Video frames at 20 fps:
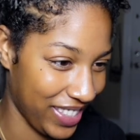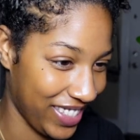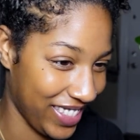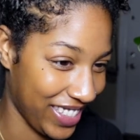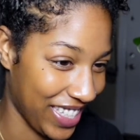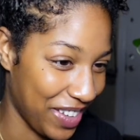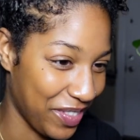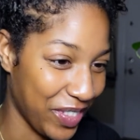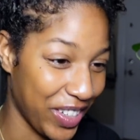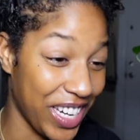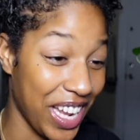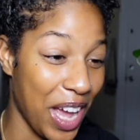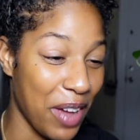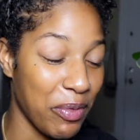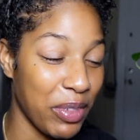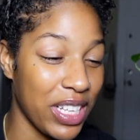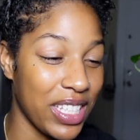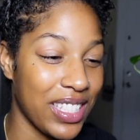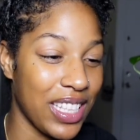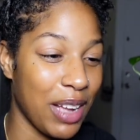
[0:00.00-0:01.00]
i'm gonna i'm
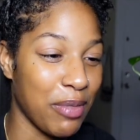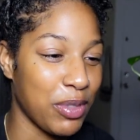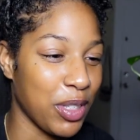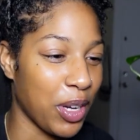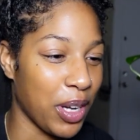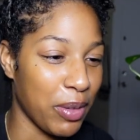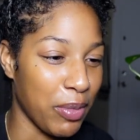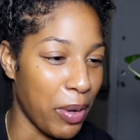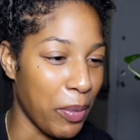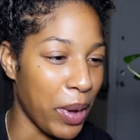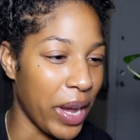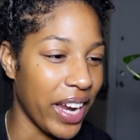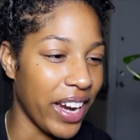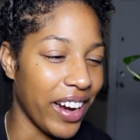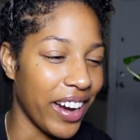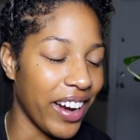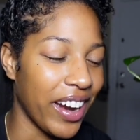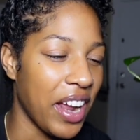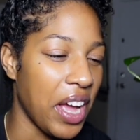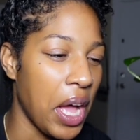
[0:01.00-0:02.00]
gonna stop talking about my
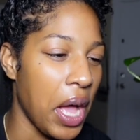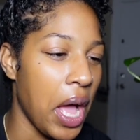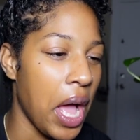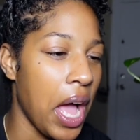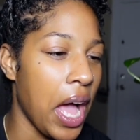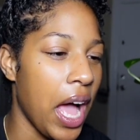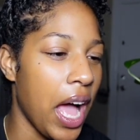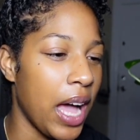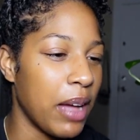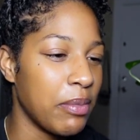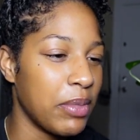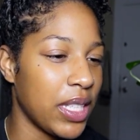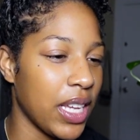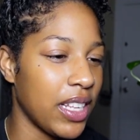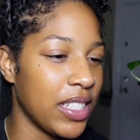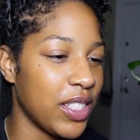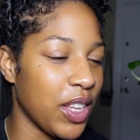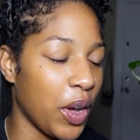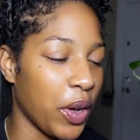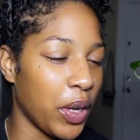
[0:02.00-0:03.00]
hair i'm
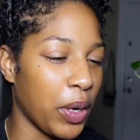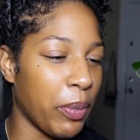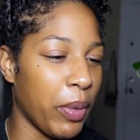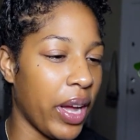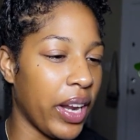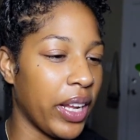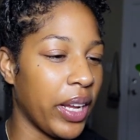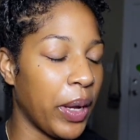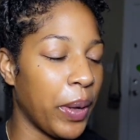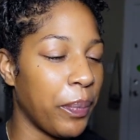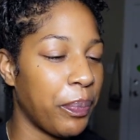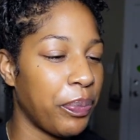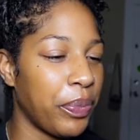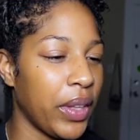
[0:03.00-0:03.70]
done talking about it